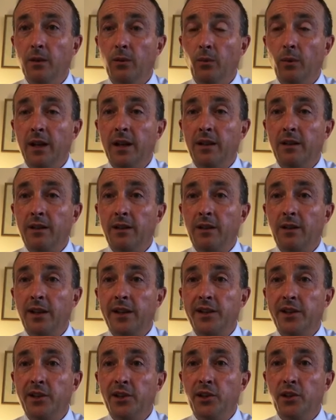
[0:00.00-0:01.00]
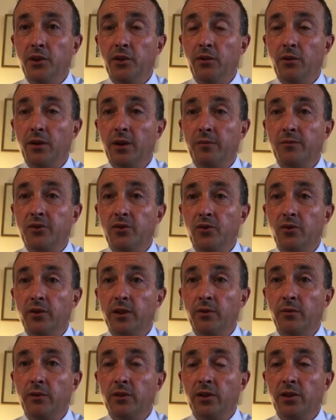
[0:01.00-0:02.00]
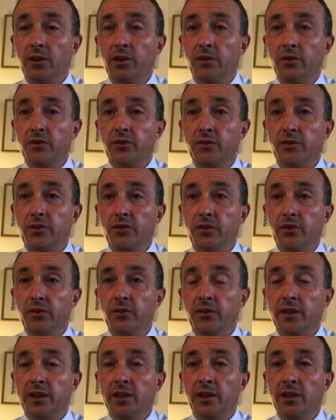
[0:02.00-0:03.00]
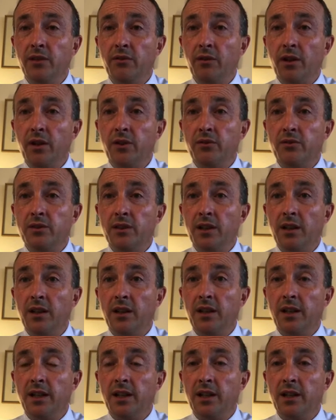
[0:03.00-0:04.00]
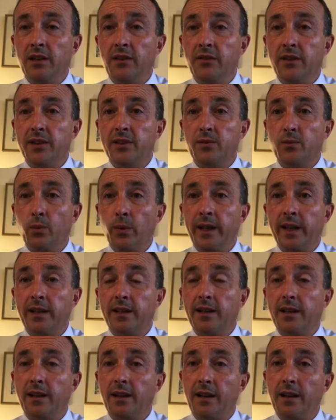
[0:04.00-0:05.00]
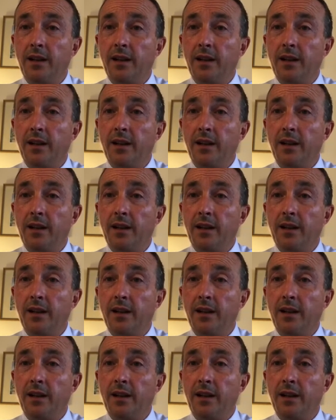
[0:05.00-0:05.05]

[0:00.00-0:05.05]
Well, like you, I'm sure you were glued to the Euros earlier this week.